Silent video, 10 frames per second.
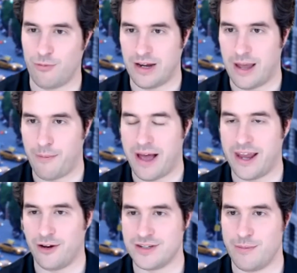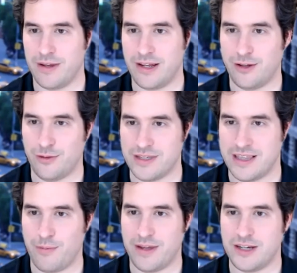when I'm hire somebody who's in
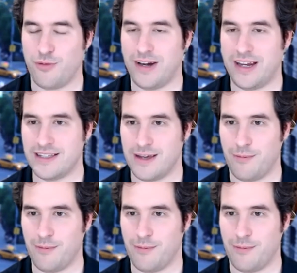their mid-20s,